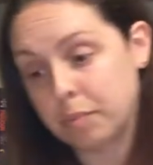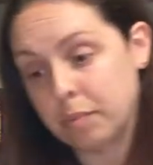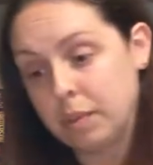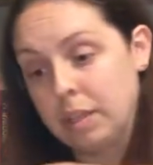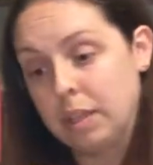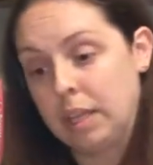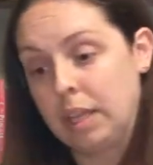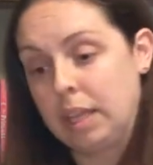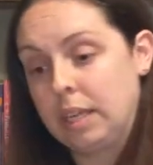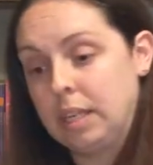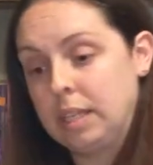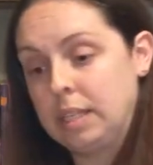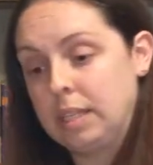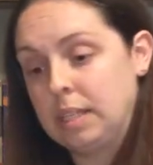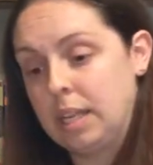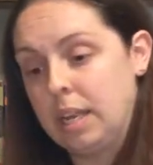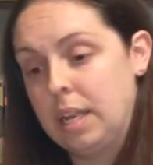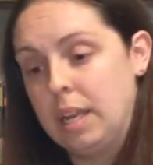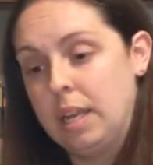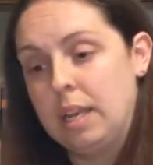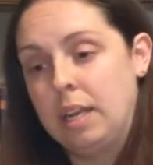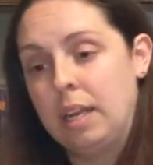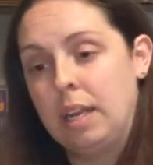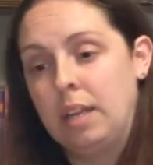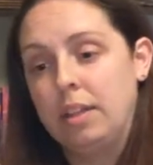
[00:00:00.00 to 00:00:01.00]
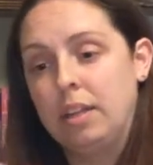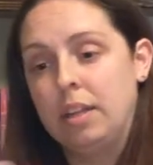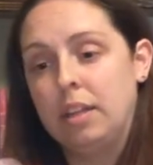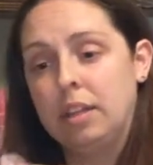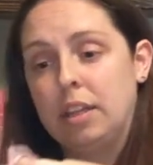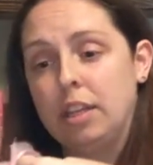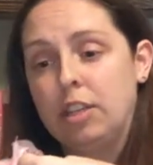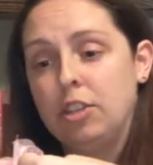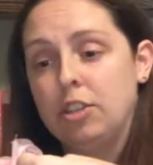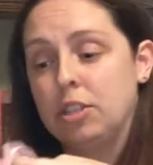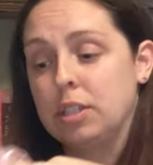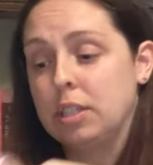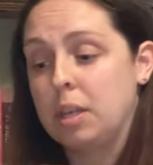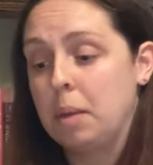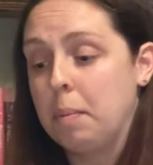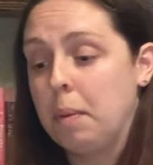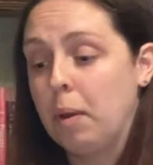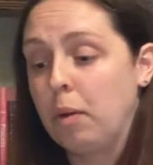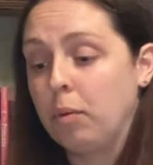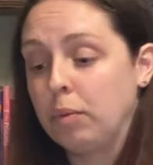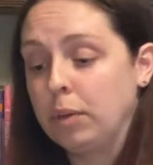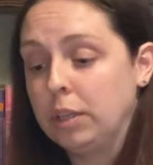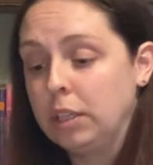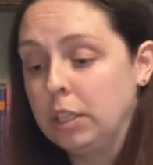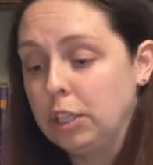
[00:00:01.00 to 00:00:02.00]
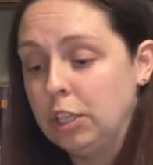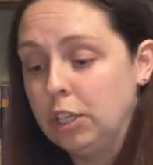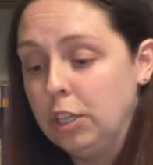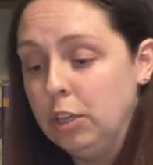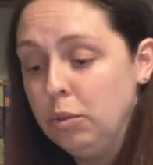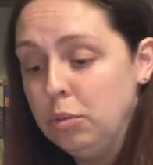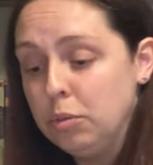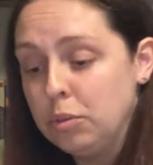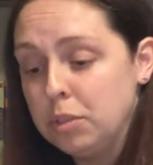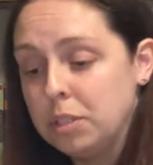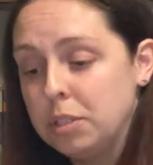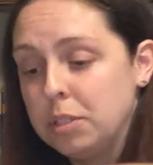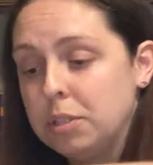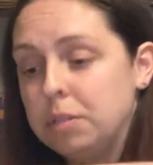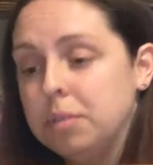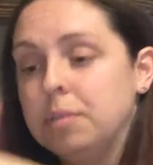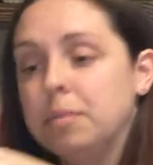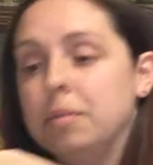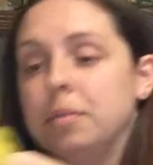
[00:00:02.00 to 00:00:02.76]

And like I said, I think they just come out really cute